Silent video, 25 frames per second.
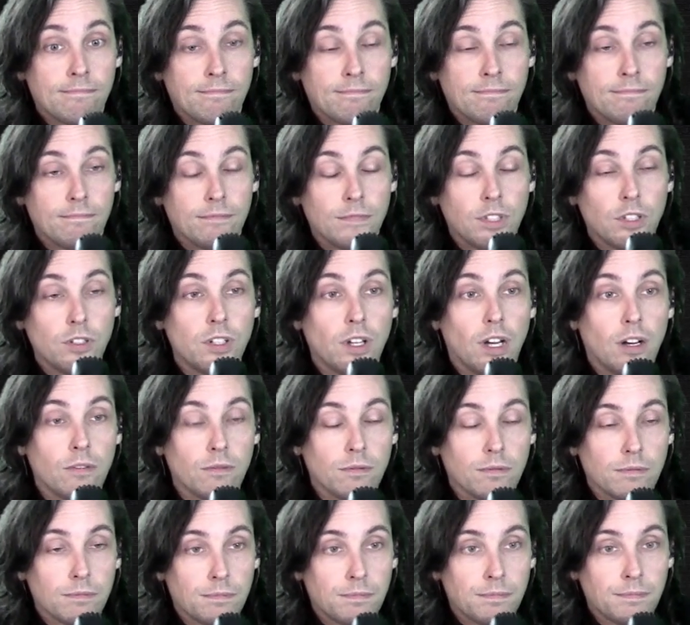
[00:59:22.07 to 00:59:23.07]
You don't.
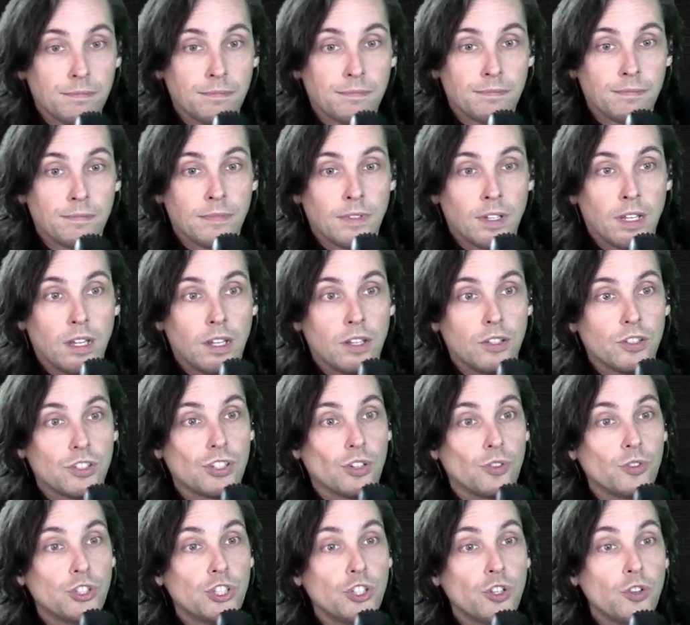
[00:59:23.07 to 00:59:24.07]
So
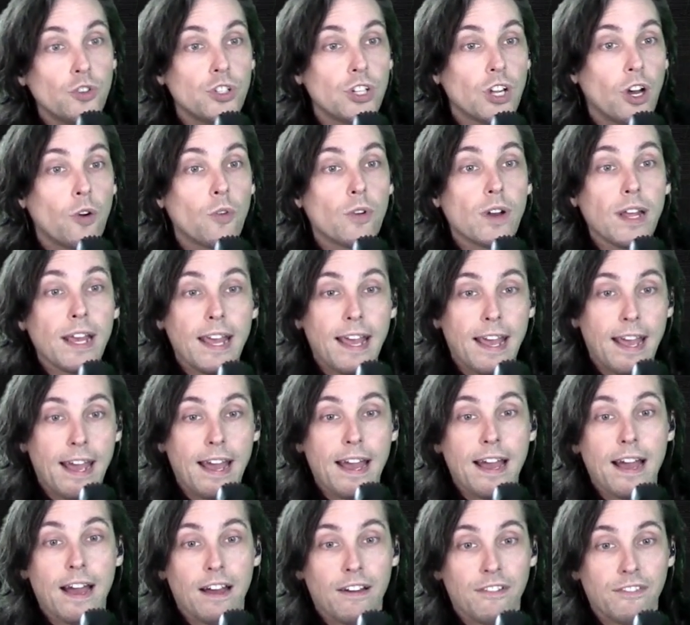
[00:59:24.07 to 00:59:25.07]
you don't
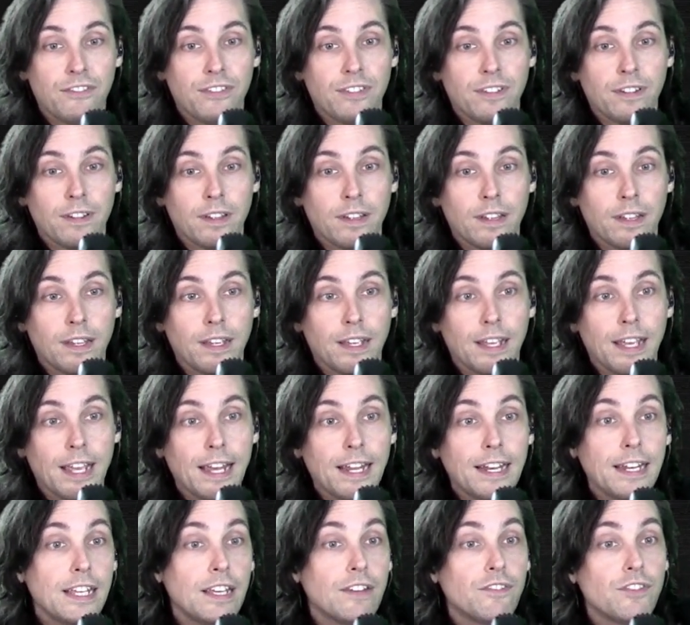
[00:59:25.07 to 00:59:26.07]
have
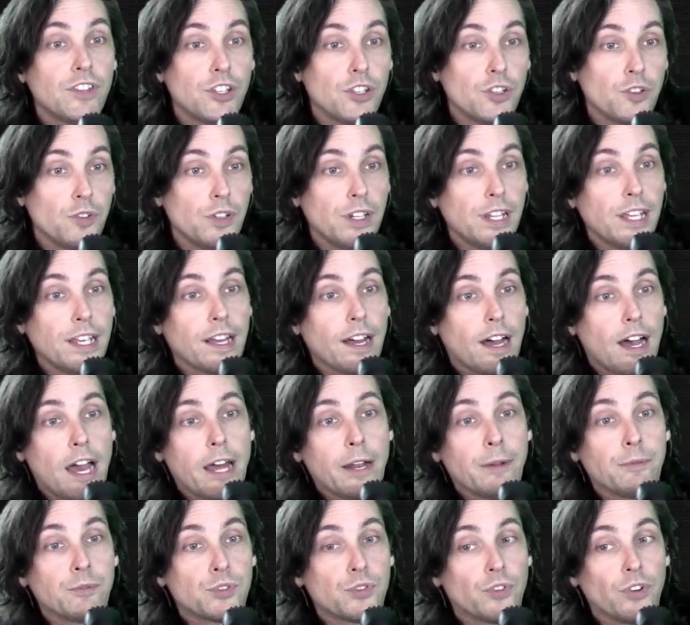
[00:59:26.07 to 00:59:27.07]
any of the unique
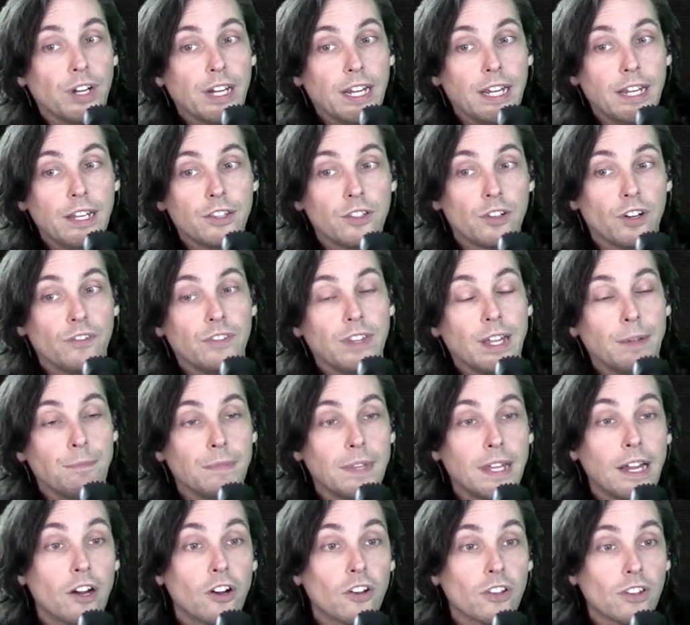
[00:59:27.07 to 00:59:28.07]
items for either of them.
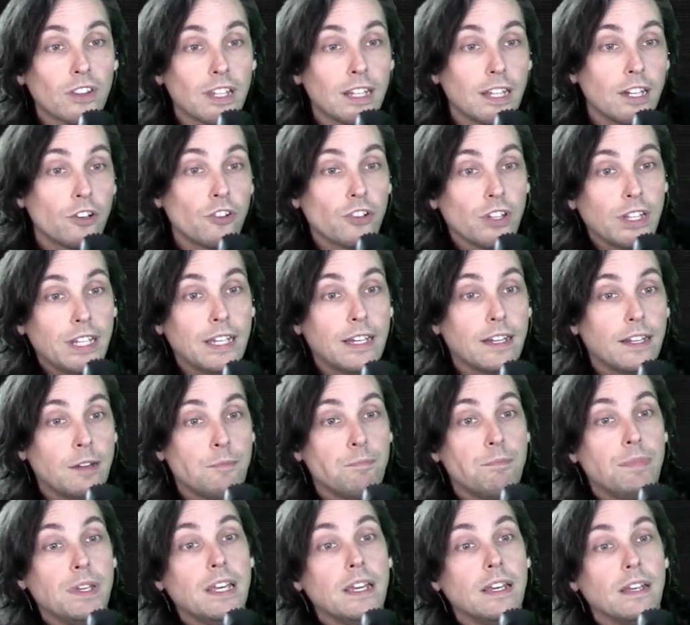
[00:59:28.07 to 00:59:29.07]
They are literally going to
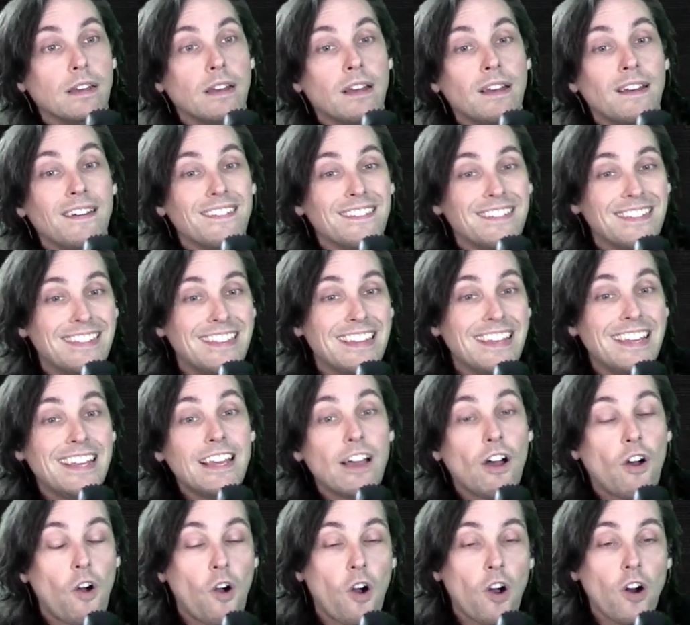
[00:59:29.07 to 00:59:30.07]
be the
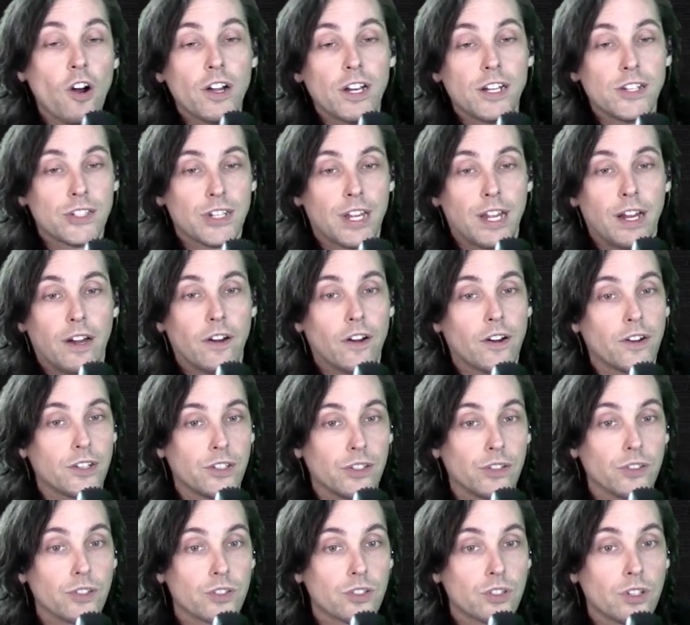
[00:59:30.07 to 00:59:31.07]
hardest
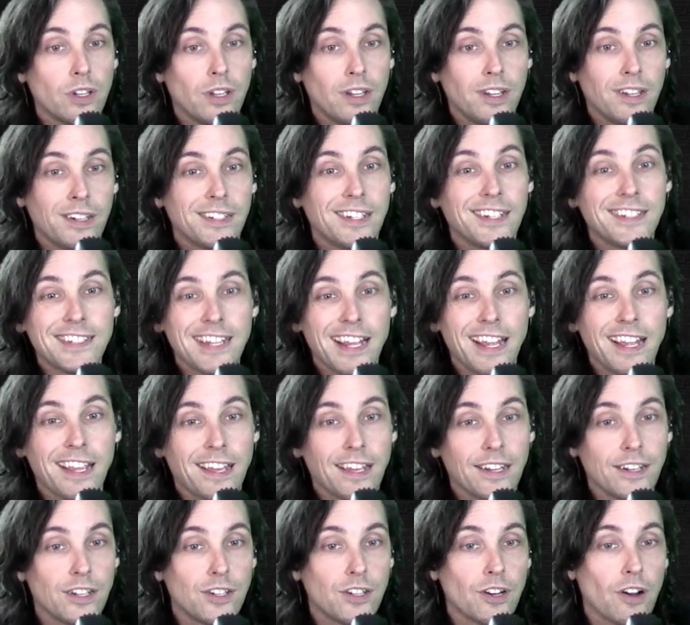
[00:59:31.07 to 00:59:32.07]
characters to take
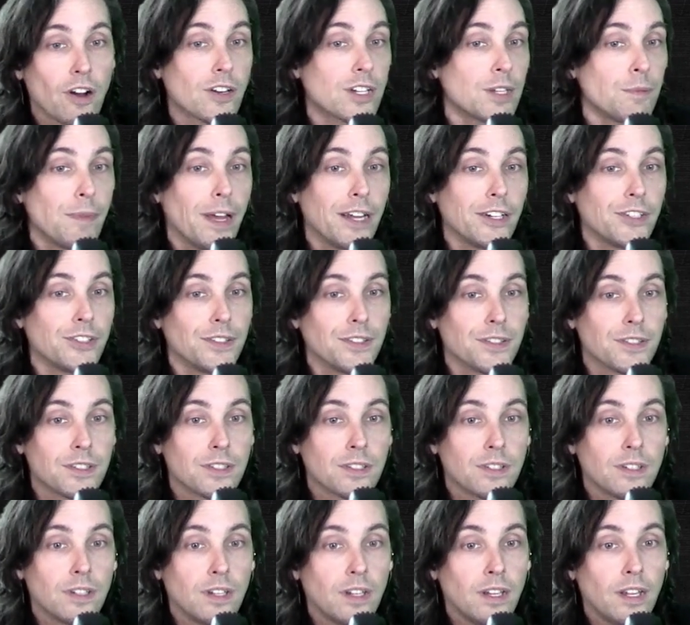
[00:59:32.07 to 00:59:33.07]
into Dark Dimensions
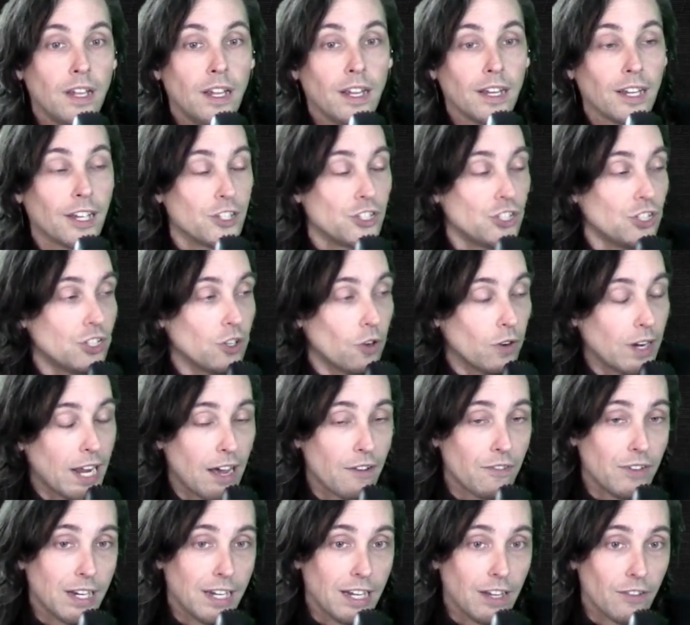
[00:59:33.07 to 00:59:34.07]
because you don't have
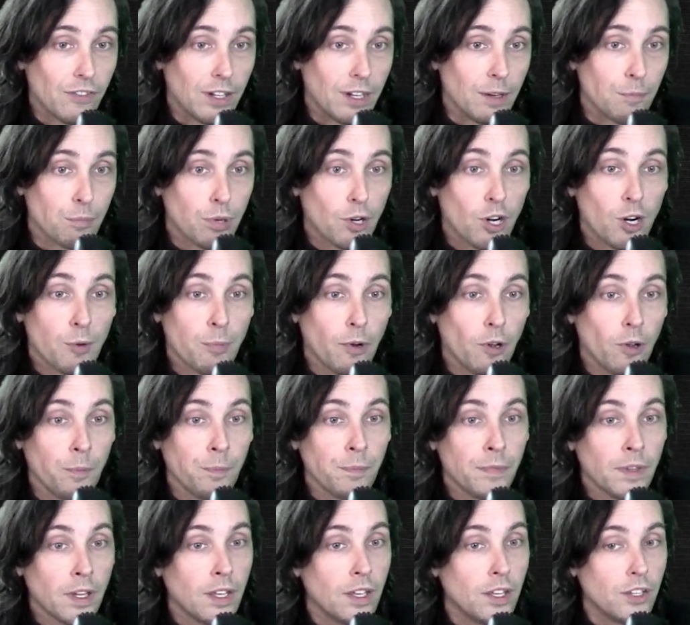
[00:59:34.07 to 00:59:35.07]
any of it in purple,
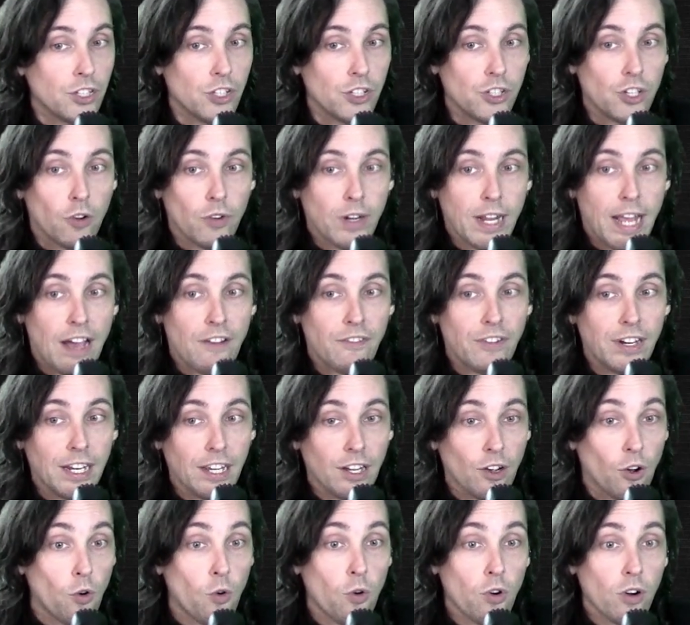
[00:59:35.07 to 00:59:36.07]
you don't have any
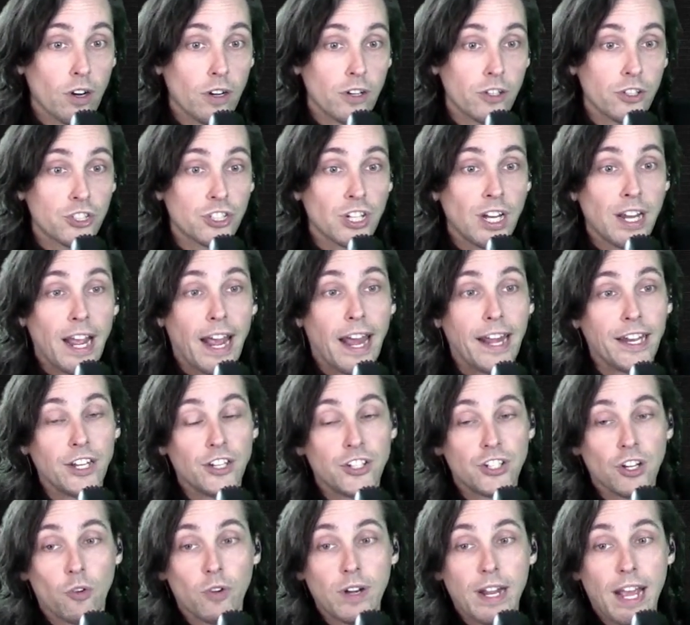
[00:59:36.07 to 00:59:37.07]
orange, and you
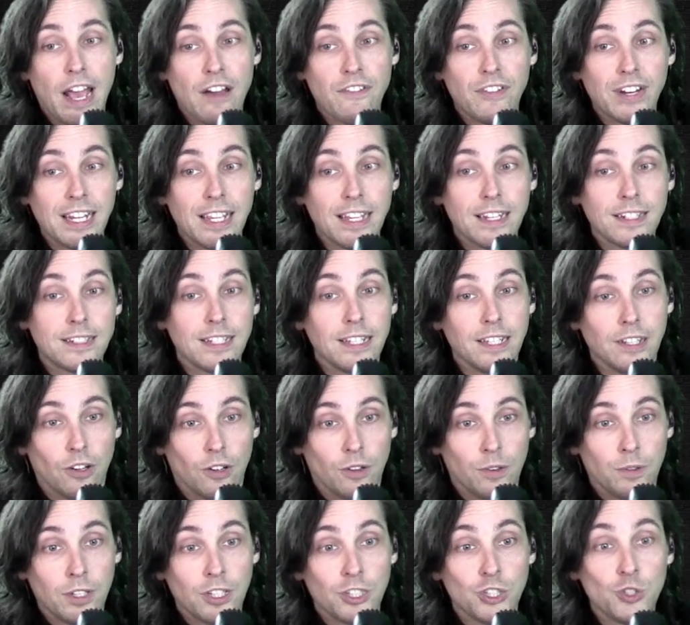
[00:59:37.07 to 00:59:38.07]
don't have any in teal.
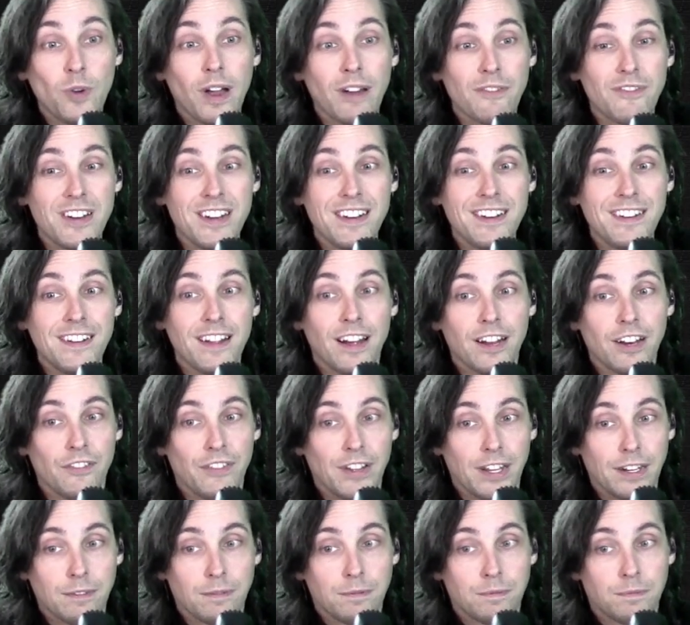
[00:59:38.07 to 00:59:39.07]
You have none of
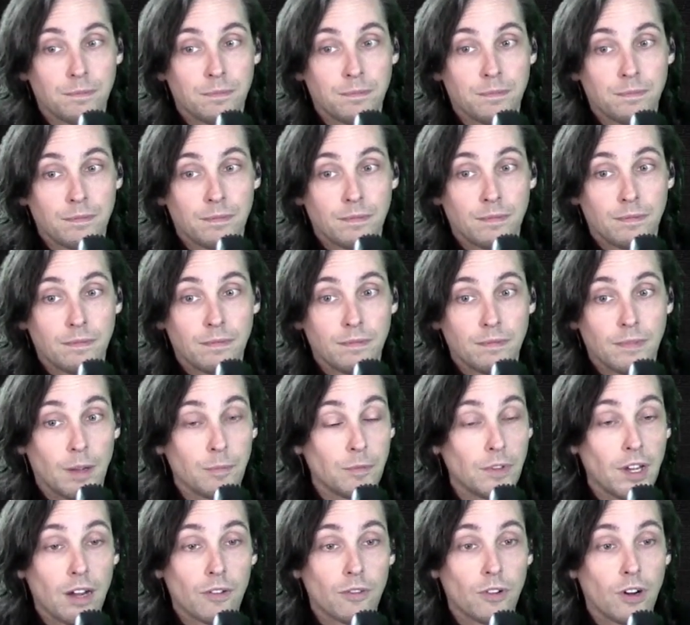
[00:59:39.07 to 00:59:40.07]
it. I'm
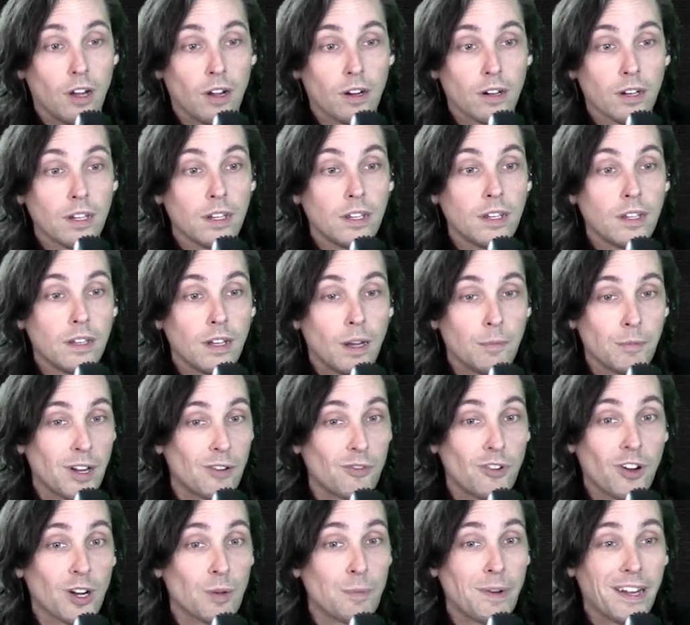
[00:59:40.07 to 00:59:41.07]
not wrong. I'm not
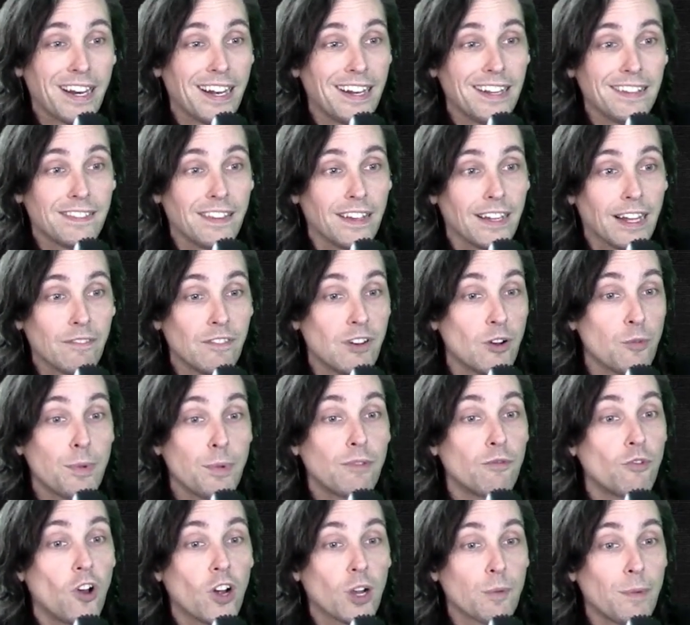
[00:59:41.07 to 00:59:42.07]
wrong about anything. I've never been
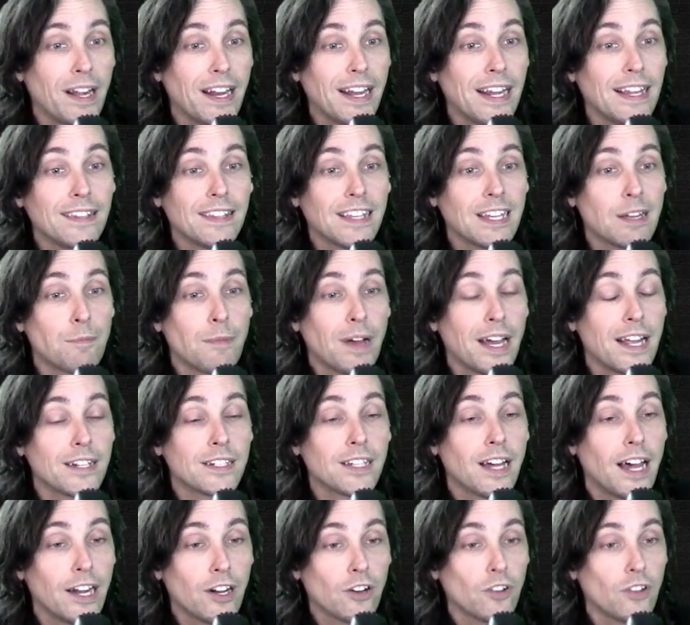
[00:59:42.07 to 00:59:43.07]
wrong about anything in my
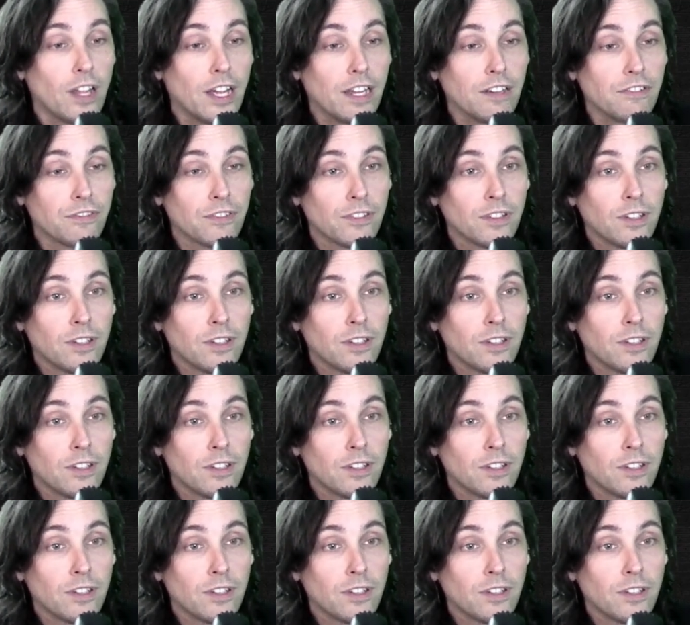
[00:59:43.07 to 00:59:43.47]
entire life.